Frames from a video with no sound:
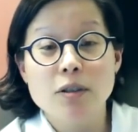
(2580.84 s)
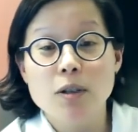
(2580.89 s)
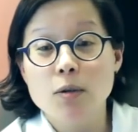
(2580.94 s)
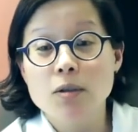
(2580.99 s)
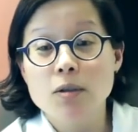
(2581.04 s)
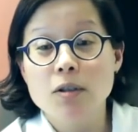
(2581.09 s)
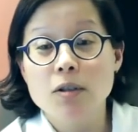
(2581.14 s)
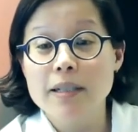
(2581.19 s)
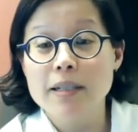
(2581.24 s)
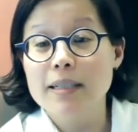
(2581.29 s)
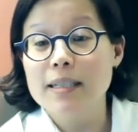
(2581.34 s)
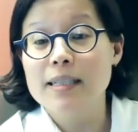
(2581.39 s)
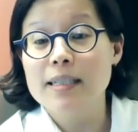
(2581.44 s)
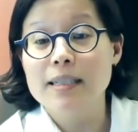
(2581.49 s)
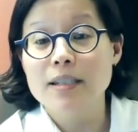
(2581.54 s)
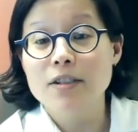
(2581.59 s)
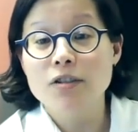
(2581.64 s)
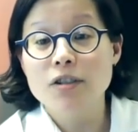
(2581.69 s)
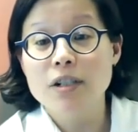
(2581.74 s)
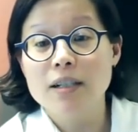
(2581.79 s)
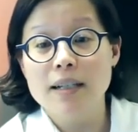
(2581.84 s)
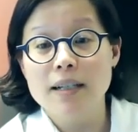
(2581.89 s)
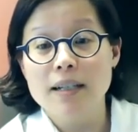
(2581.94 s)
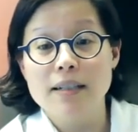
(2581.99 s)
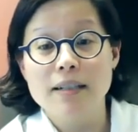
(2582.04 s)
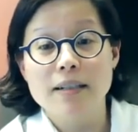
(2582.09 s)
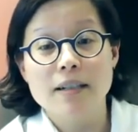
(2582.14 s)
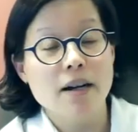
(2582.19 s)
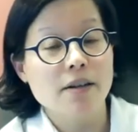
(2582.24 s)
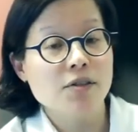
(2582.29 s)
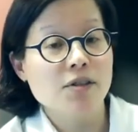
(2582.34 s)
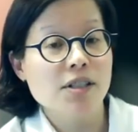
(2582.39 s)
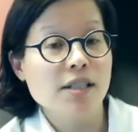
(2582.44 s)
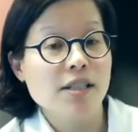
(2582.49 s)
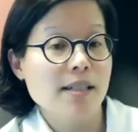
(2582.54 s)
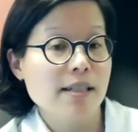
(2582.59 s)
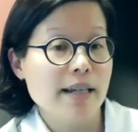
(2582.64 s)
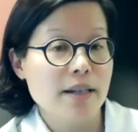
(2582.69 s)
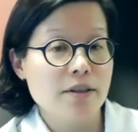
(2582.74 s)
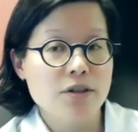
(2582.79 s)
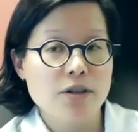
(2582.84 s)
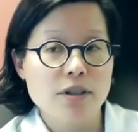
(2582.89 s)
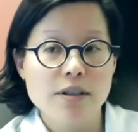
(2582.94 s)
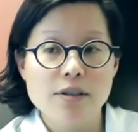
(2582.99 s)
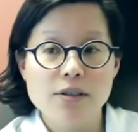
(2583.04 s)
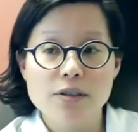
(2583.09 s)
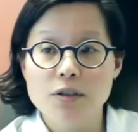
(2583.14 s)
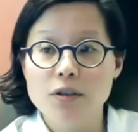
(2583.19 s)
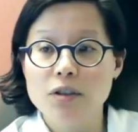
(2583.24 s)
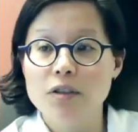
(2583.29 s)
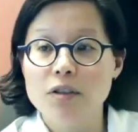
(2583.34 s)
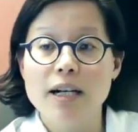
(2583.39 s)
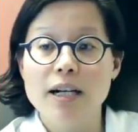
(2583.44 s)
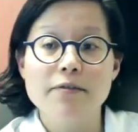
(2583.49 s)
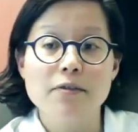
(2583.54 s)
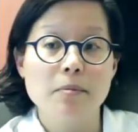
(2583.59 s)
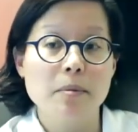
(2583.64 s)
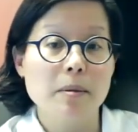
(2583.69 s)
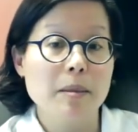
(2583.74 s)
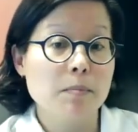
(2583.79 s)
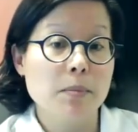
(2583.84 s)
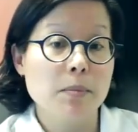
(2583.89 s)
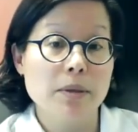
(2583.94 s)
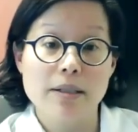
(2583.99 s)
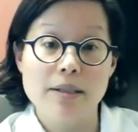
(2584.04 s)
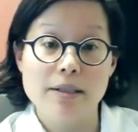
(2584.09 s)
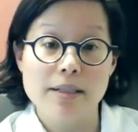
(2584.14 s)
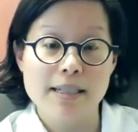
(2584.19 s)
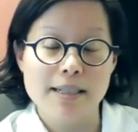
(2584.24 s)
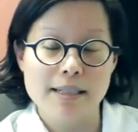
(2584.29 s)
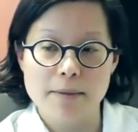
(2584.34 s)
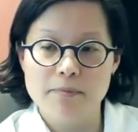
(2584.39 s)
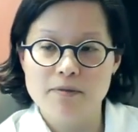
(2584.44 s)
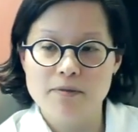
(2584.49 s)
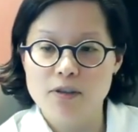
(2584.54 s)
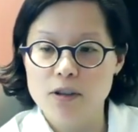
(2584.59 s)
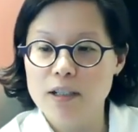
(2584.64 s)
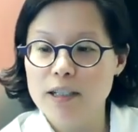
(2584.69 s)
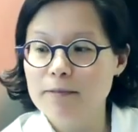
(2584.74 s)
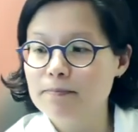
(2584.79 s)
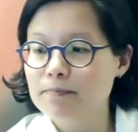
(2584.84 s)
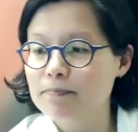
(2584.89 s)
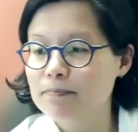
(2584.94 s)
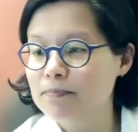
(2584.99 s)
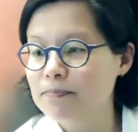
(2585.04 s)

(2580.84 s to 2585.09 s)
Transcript: local anesthesia and conscious sedation, so you don't have to be put to sleep for it.